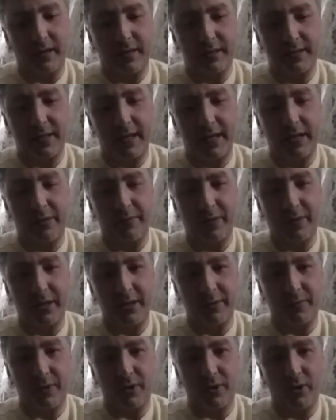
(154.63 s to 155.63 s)
this
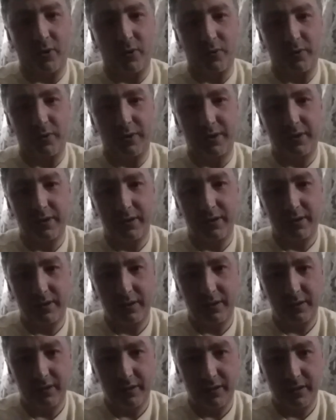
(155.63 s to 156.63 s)
aluminium gold
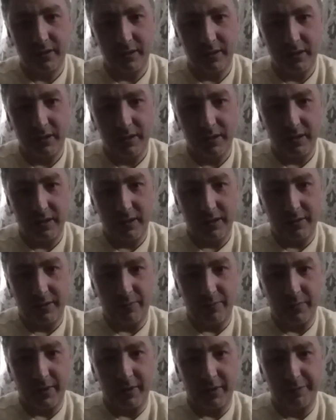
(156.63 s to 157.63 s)

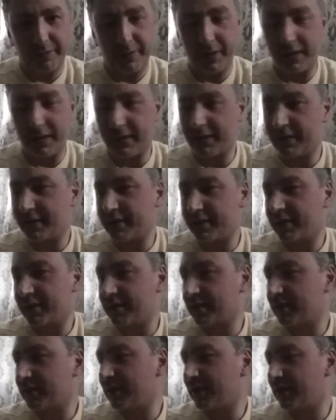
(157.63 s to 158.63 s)

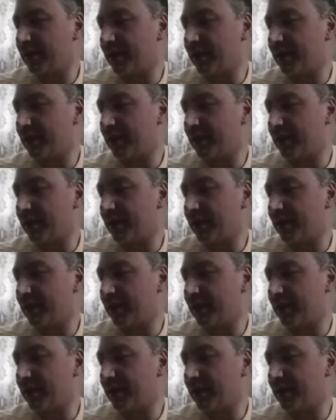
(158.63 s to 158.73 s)
mouthpiece,